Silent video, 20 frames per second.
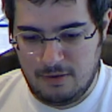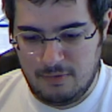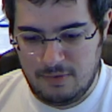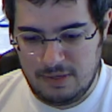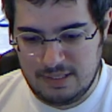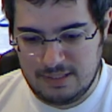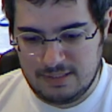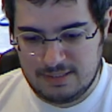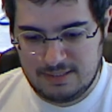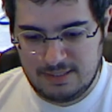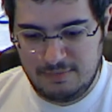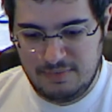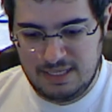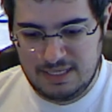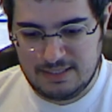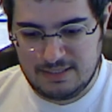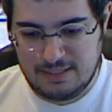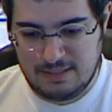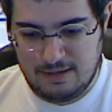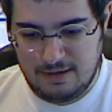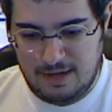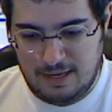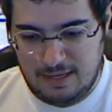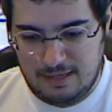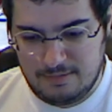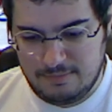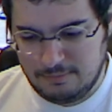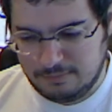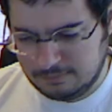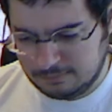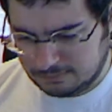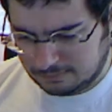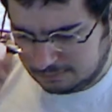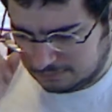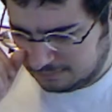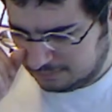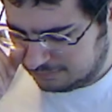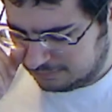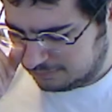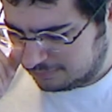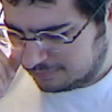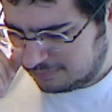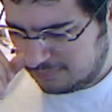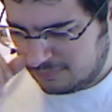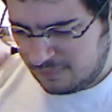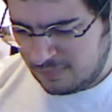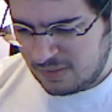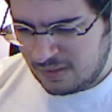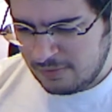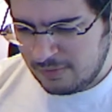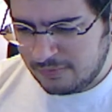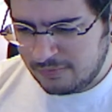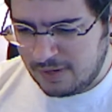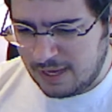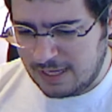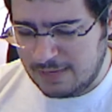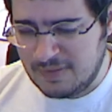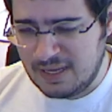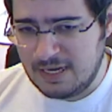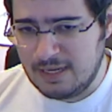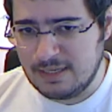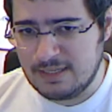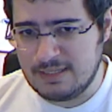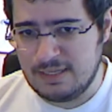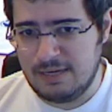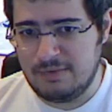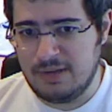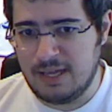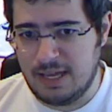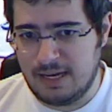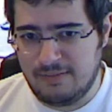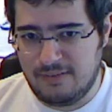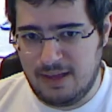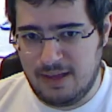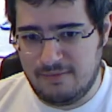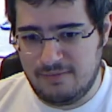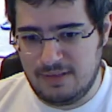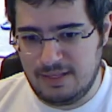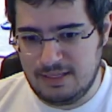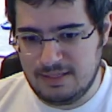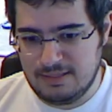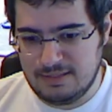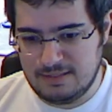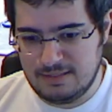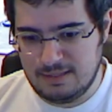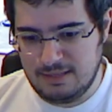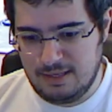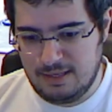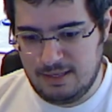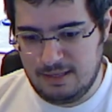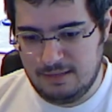when something's in our head, when we're animating a scene, we kind of have these